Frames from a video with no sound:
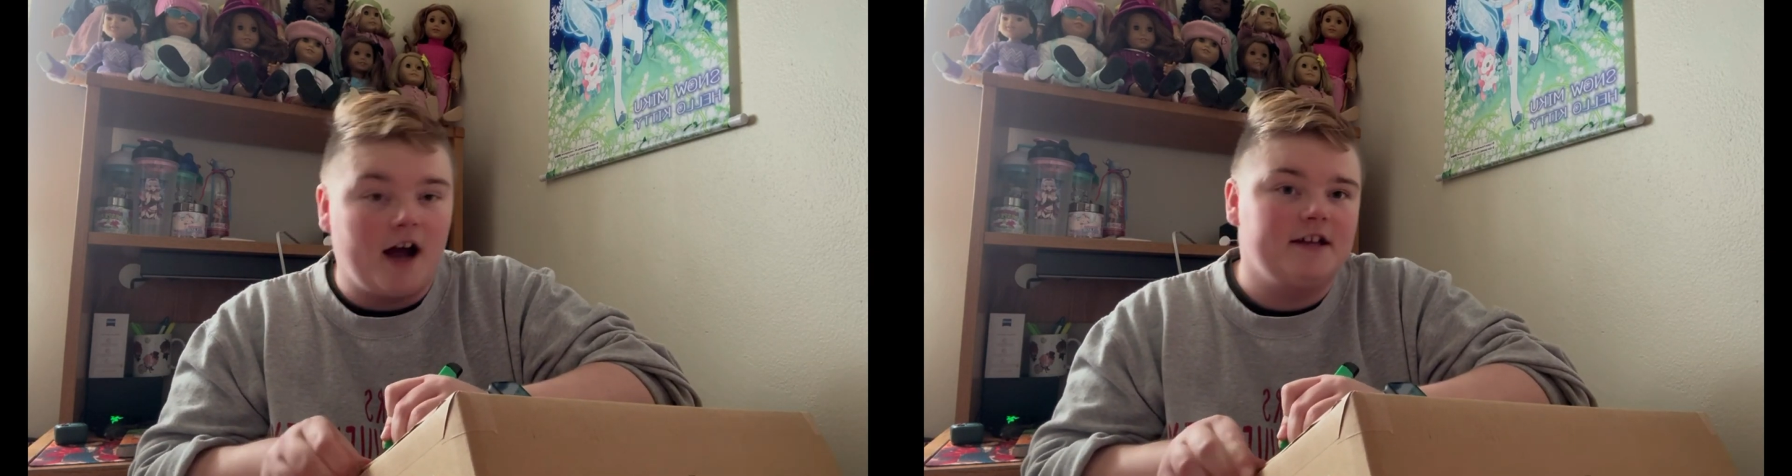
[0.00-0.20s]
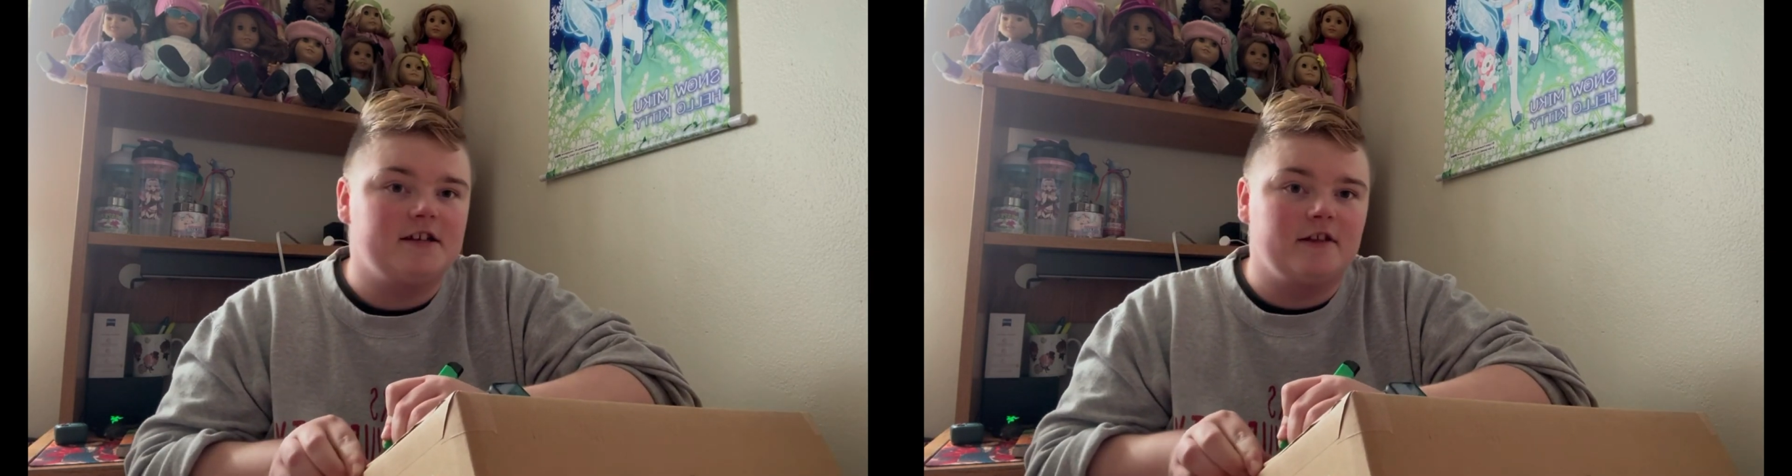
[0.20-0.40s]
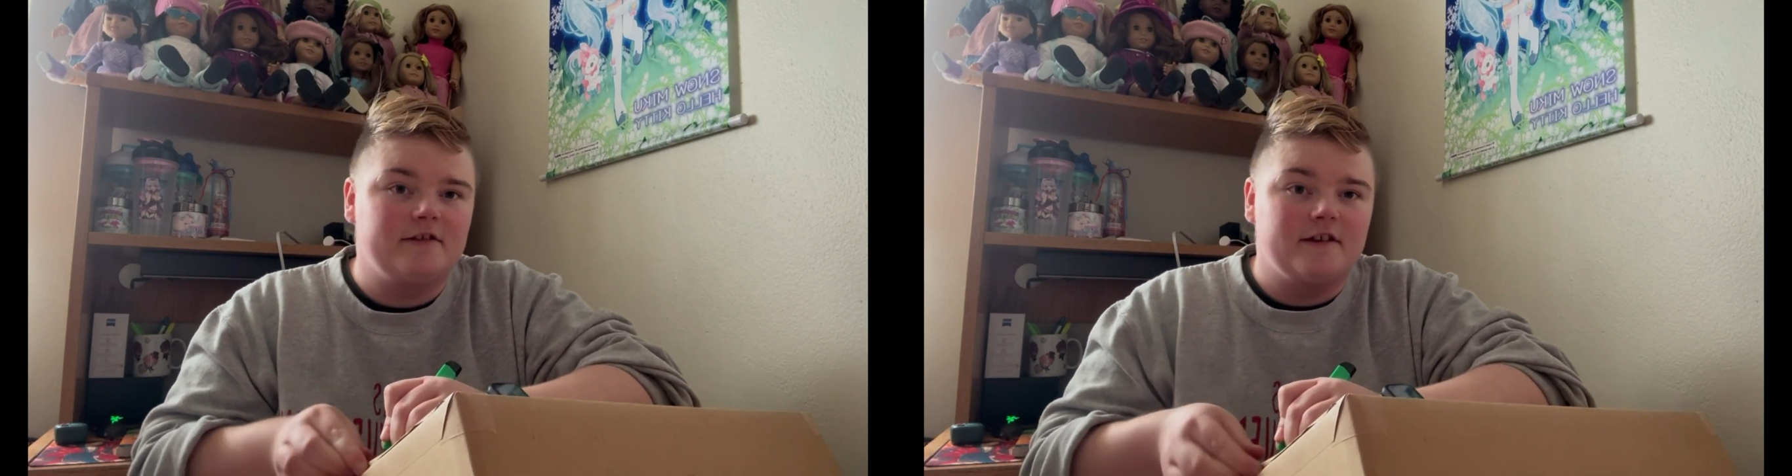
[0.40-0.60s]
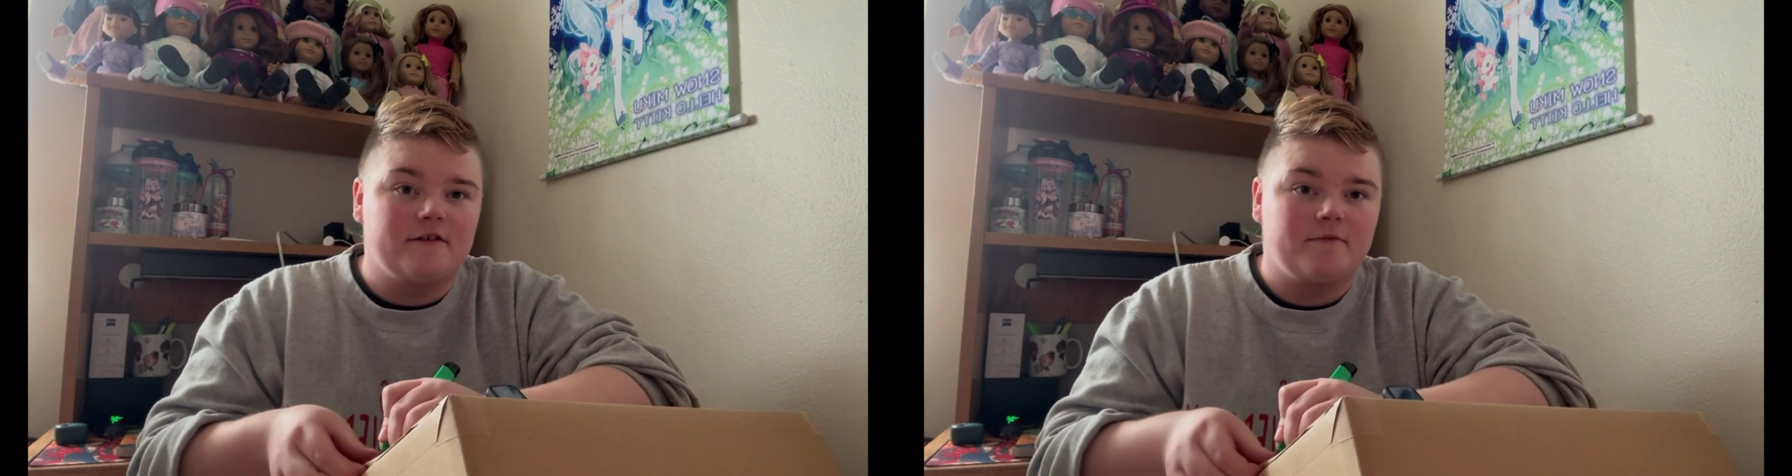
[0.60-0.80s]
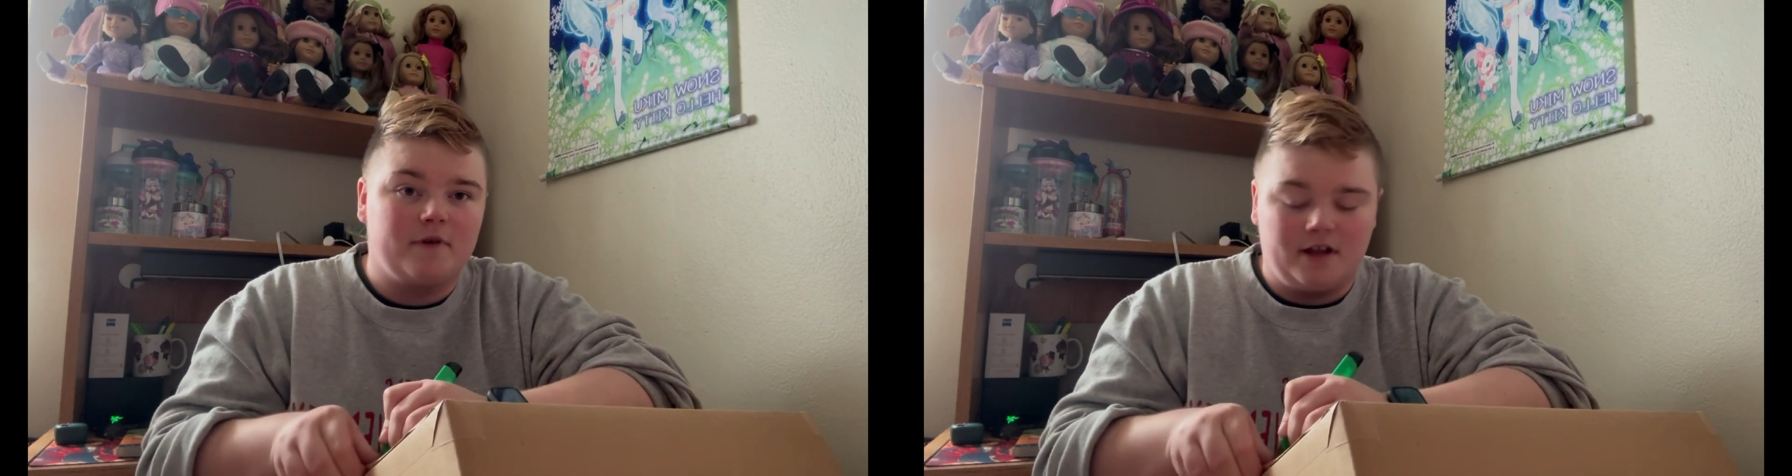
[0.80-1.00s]
I did
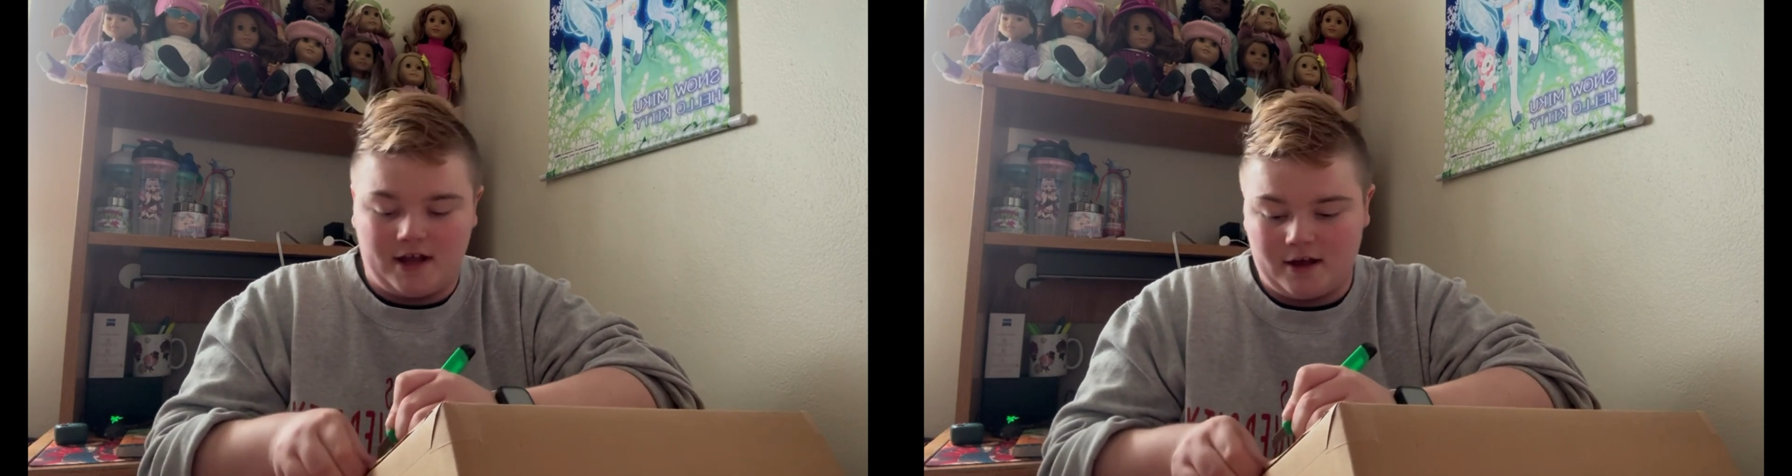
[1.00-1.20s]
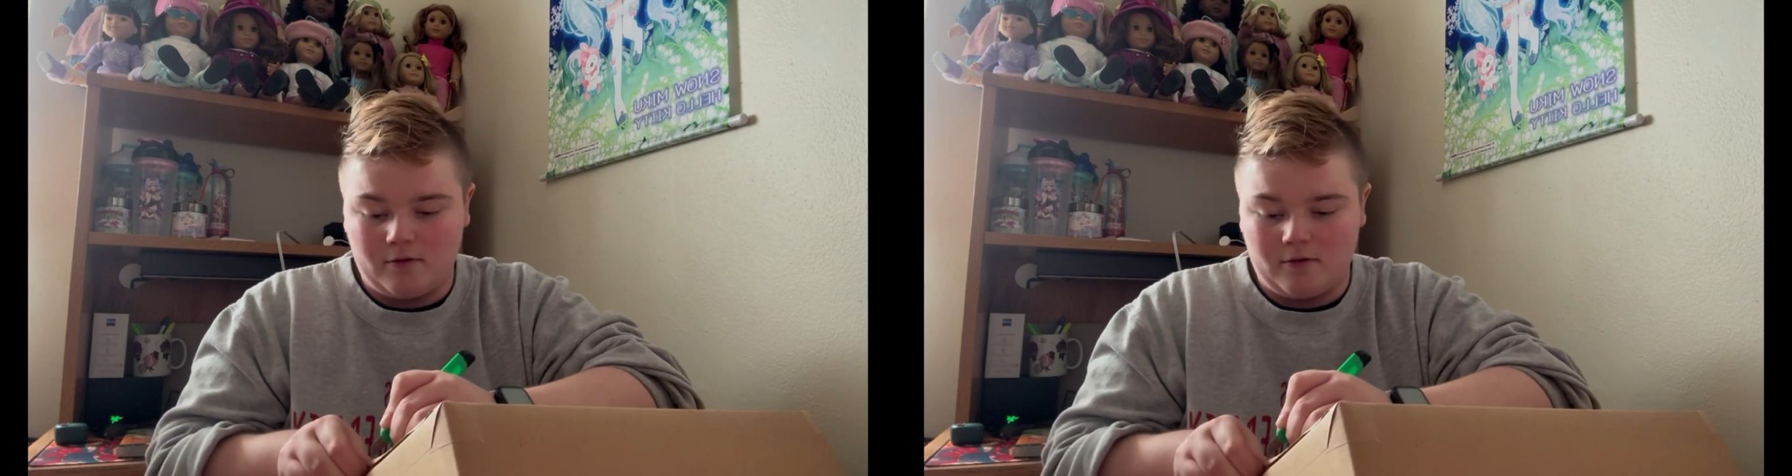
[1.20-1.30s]
this, but